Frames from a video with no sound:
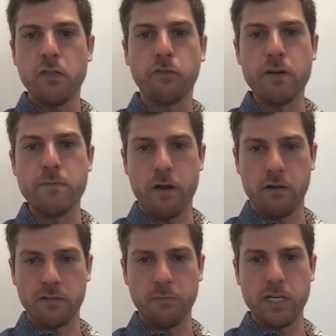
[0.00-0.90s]
through a
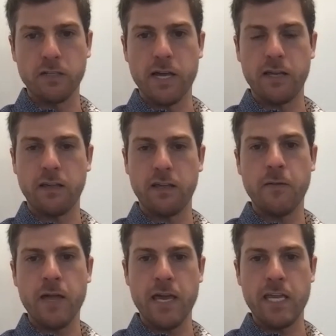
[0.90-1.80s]
model, something like
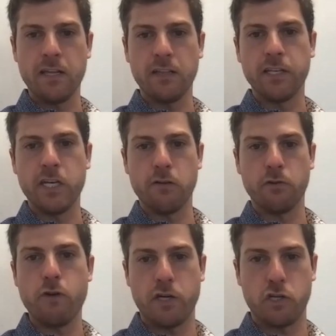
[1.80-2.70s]
a linear
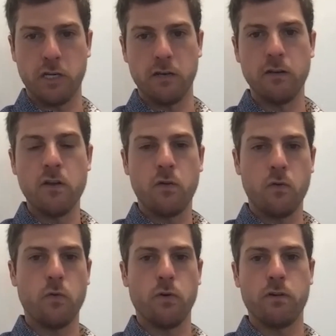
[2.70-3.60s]
regression
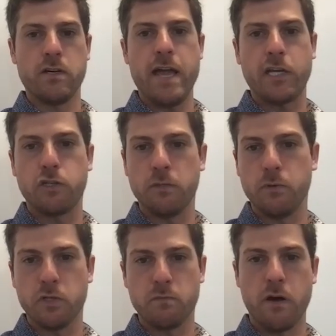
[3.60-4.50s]
or an
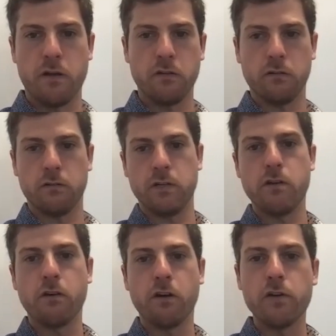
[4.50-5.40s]
XGBoost model or a
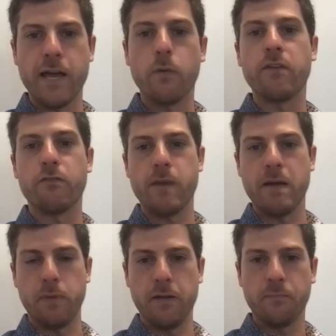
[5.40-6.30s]
neural net, whatever it
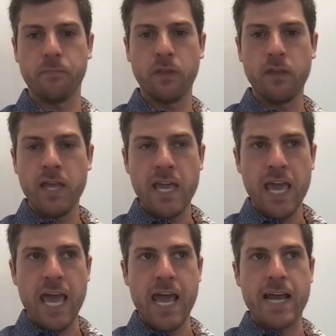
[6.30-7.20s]
might be.
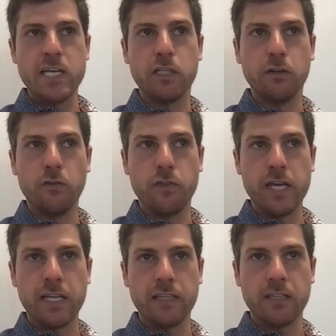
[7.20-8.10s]
And I do
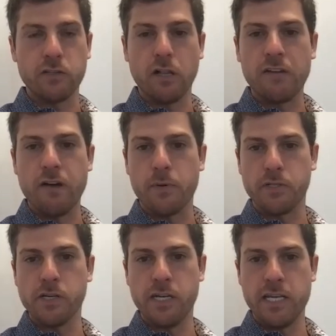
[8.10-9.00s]
think that there's a lot of
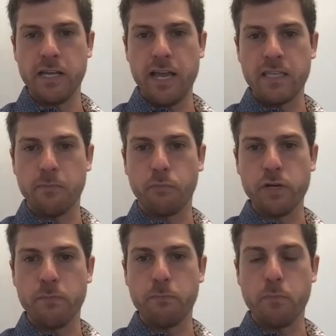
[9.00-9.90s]
opportunity in the
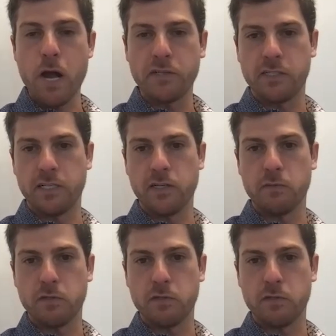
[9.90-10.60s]
pre-processing